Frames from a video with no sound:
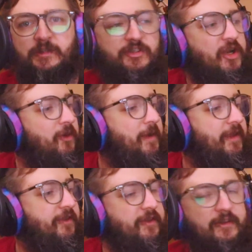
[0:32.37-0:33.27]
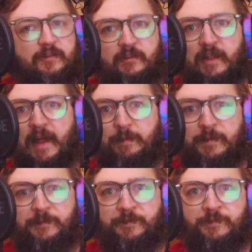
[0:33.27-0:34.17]
we start with
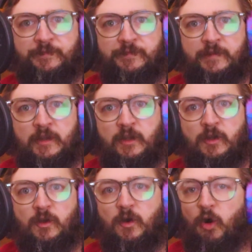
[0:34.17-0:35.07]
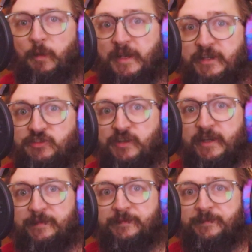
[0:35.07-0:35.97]
slap, open E
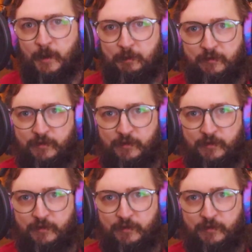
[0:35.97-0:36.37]
string. Quick